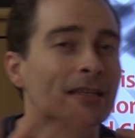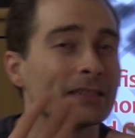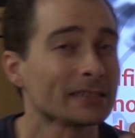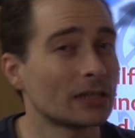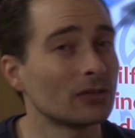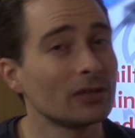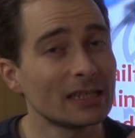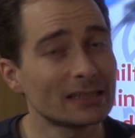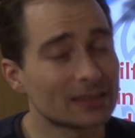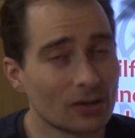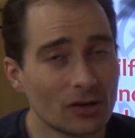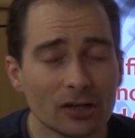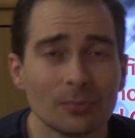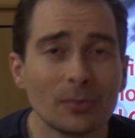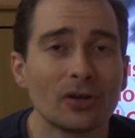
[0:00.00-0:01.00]
So let's
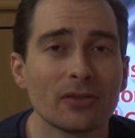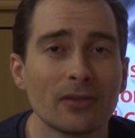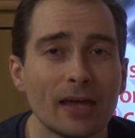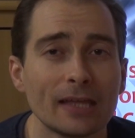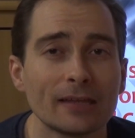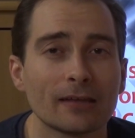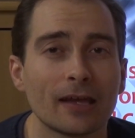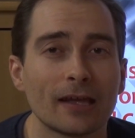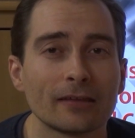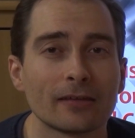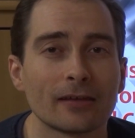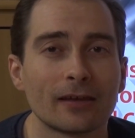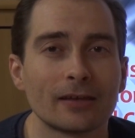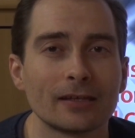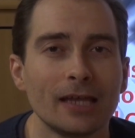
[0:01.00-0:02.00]
talk about that,
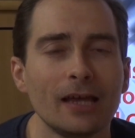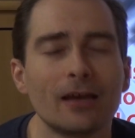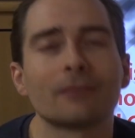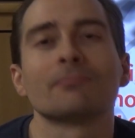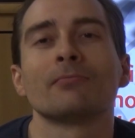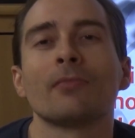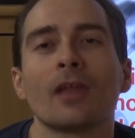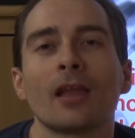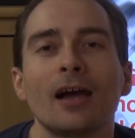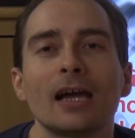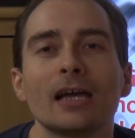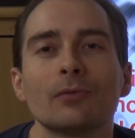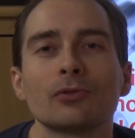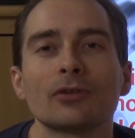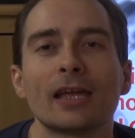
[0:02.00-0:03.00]
and
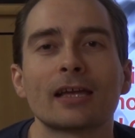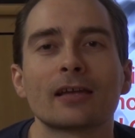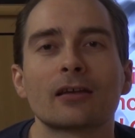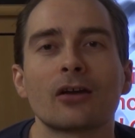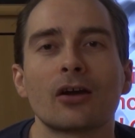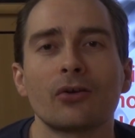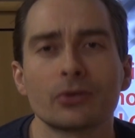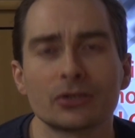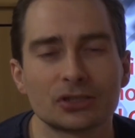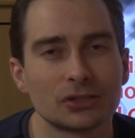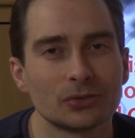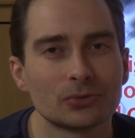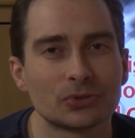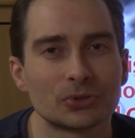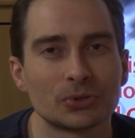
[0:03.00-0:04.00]
I would encourage
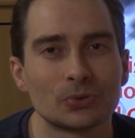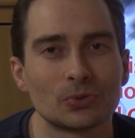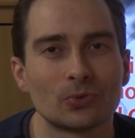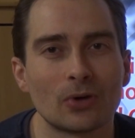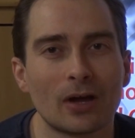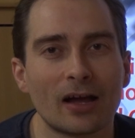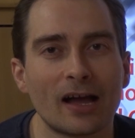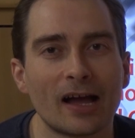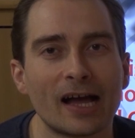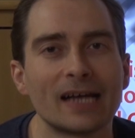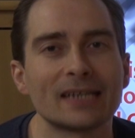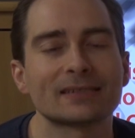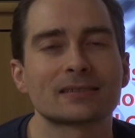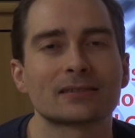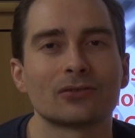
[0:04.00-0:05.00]
you to
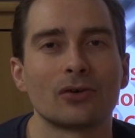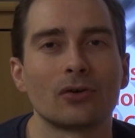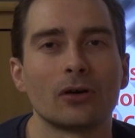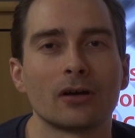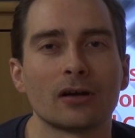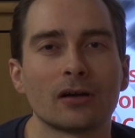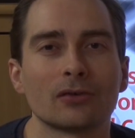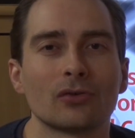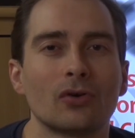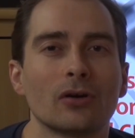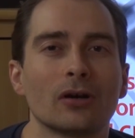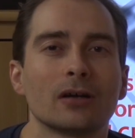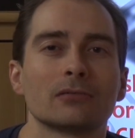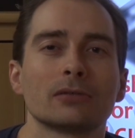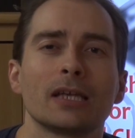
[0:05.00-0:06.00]
ask
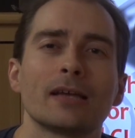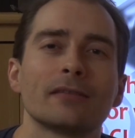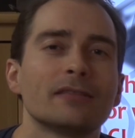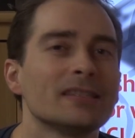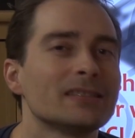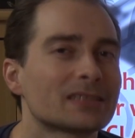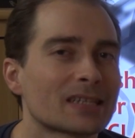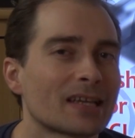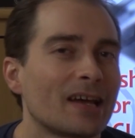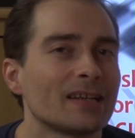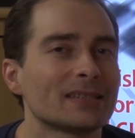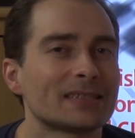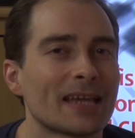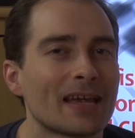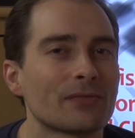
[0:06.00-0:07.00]
or
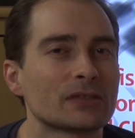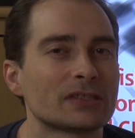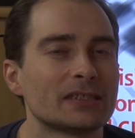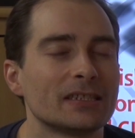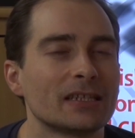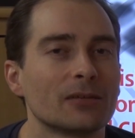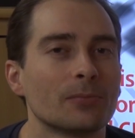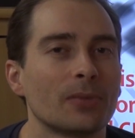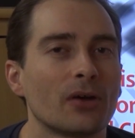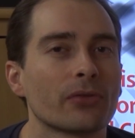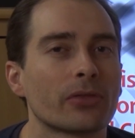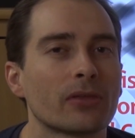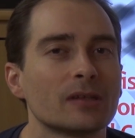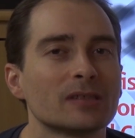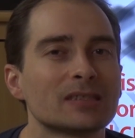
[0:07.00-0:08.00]
discuss everything
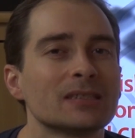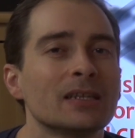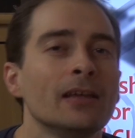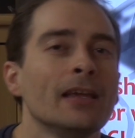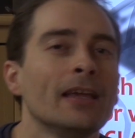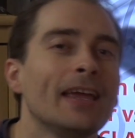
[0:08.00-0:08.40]
about this